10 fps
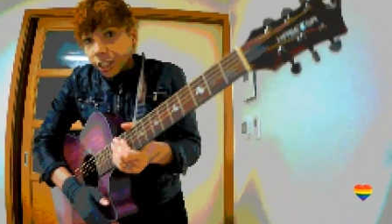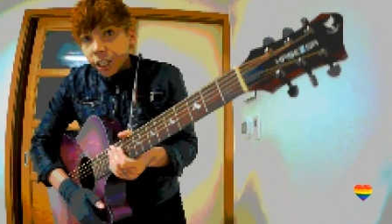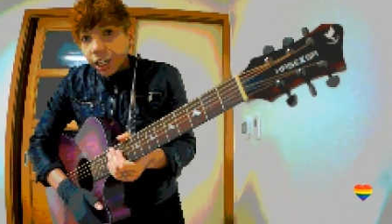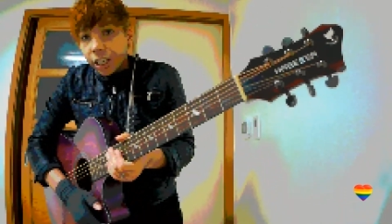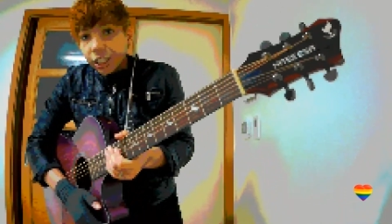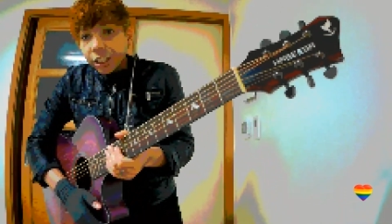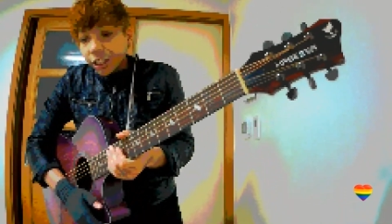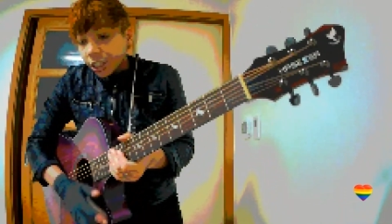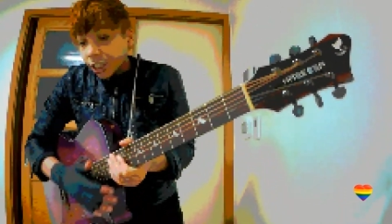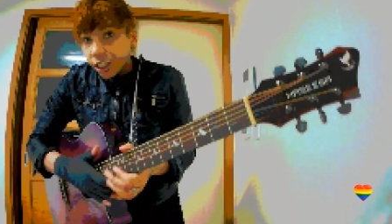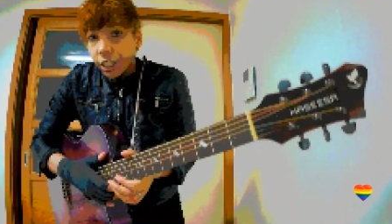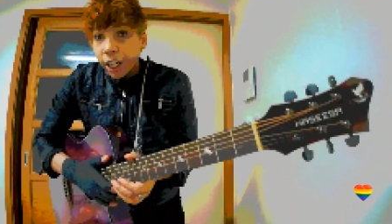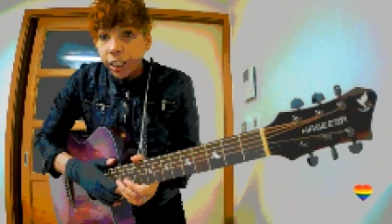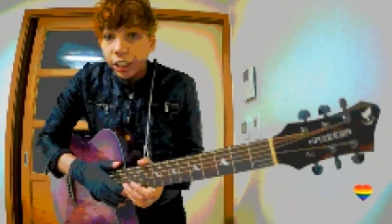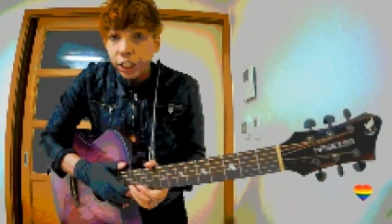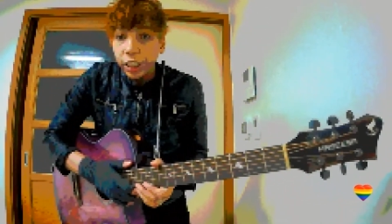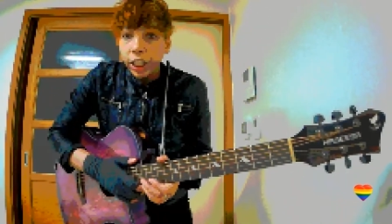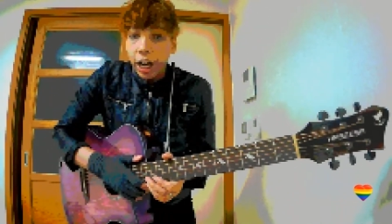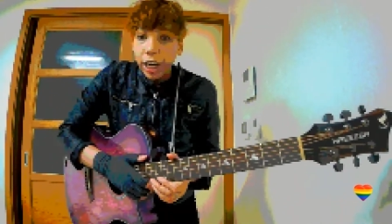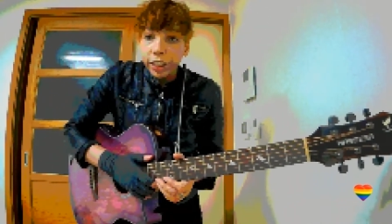And
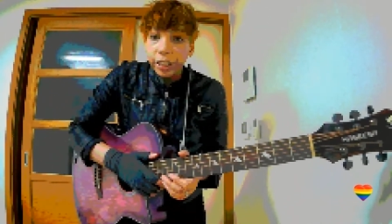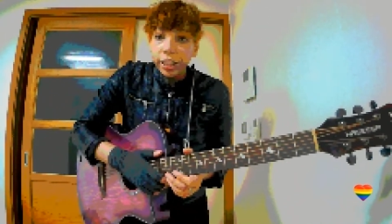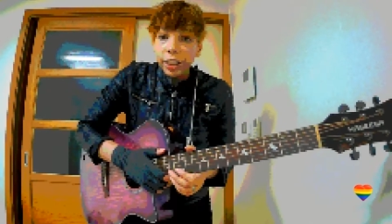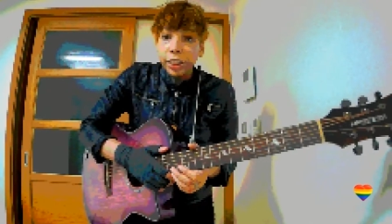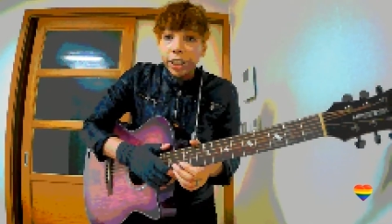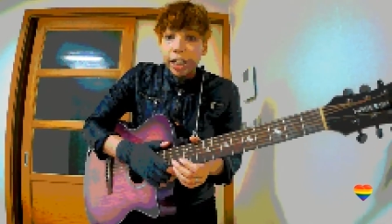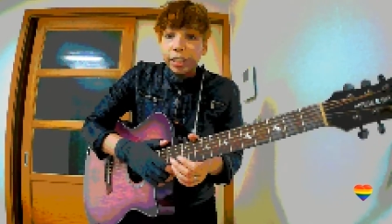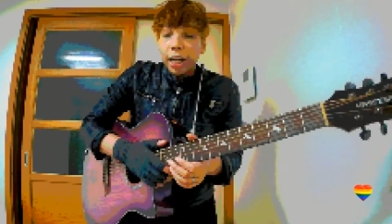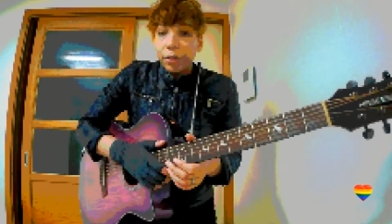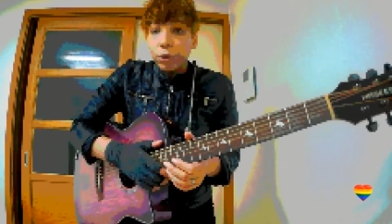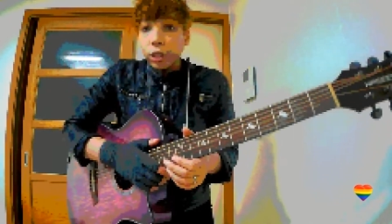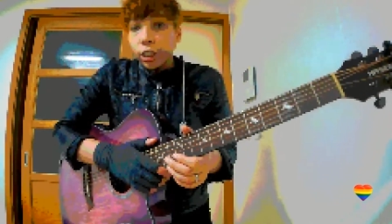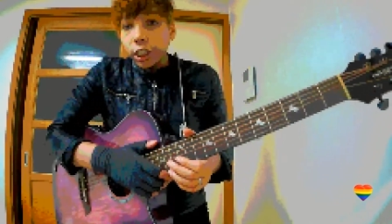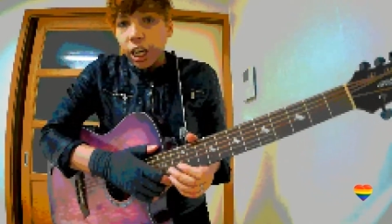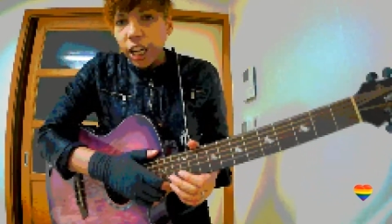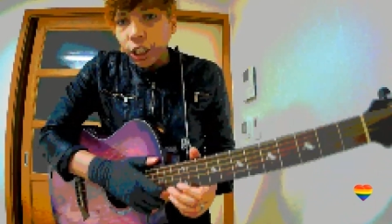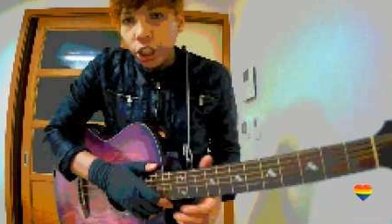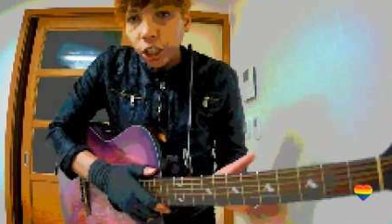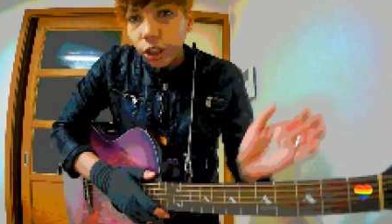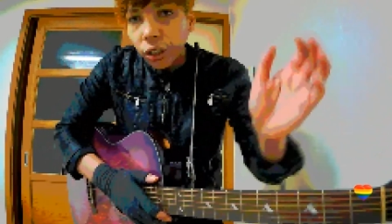actually, I think that I will engage
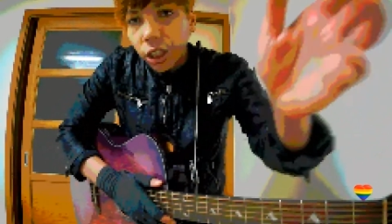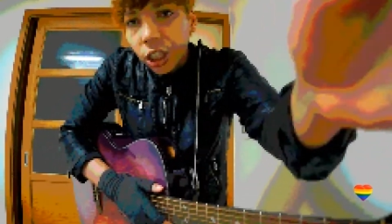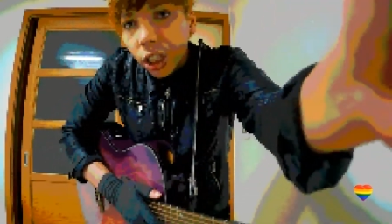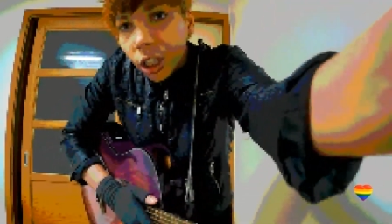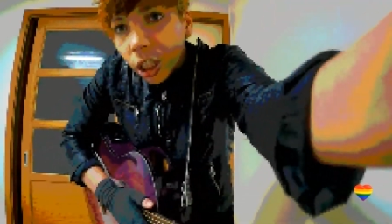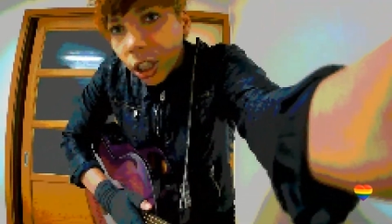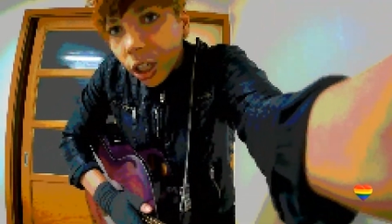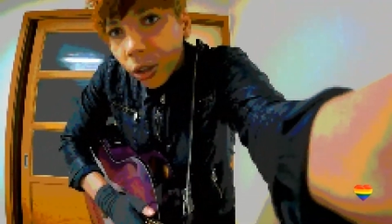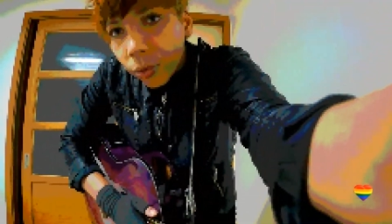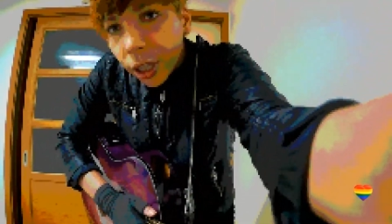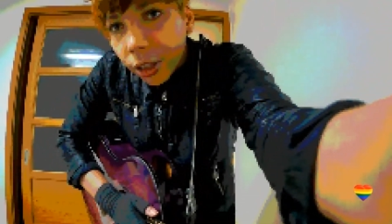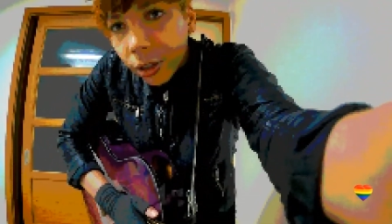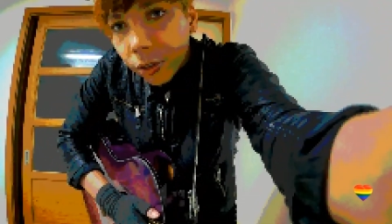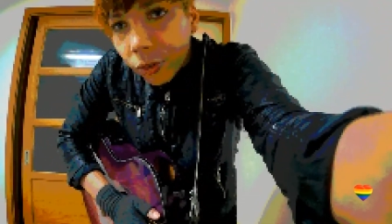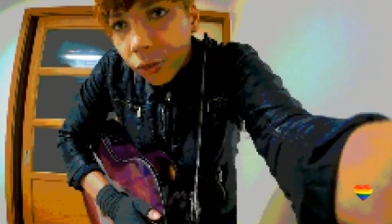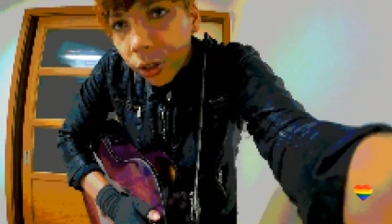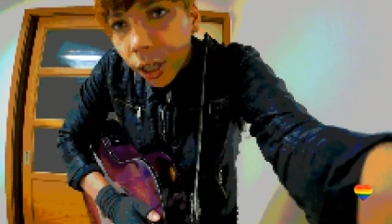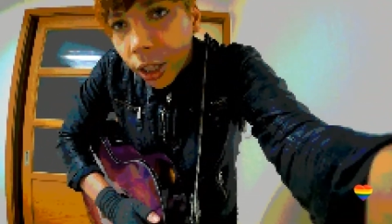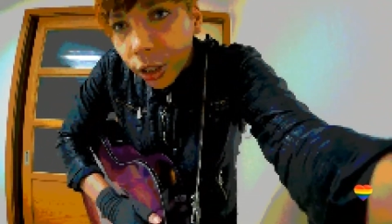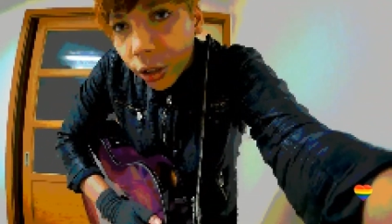you with a
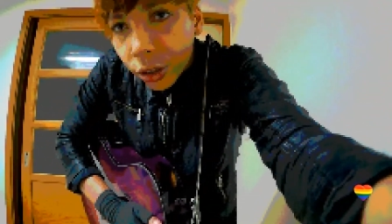little